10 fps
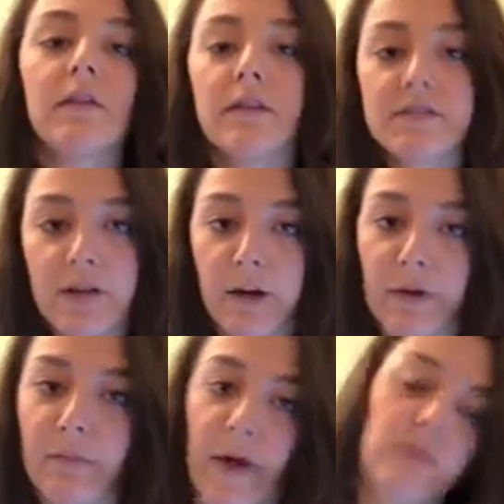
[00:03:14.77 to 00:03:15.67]
let's talk
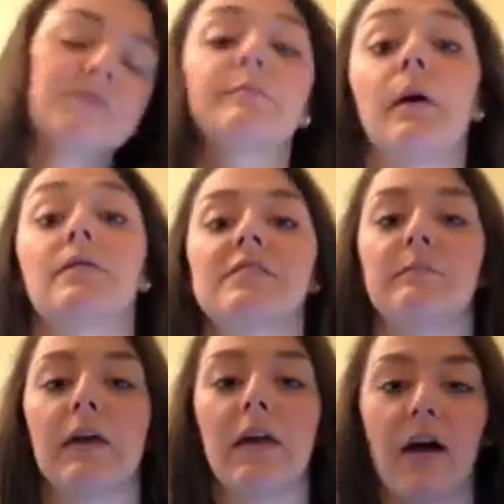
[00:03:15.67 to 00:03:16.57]
about bones. Bones
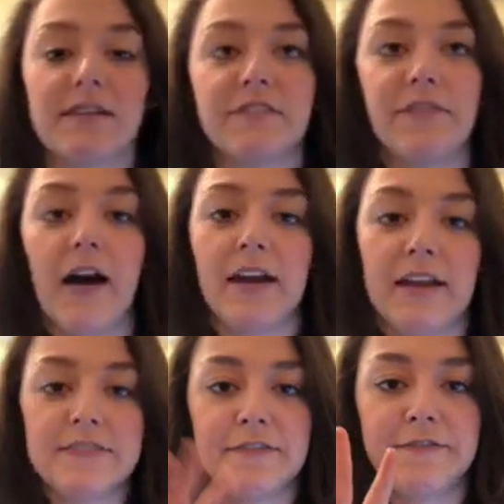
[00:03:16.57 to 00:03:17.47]
can be
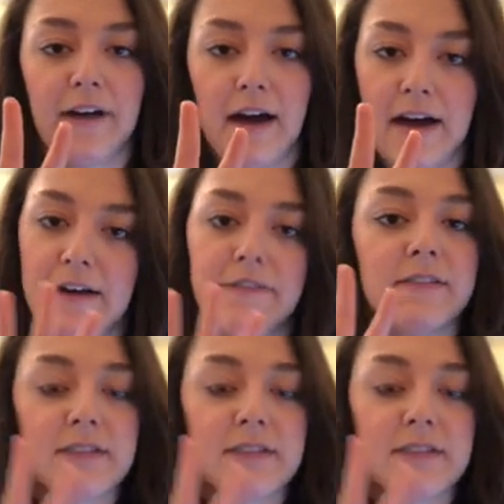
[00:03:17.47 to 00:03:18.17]
classified into five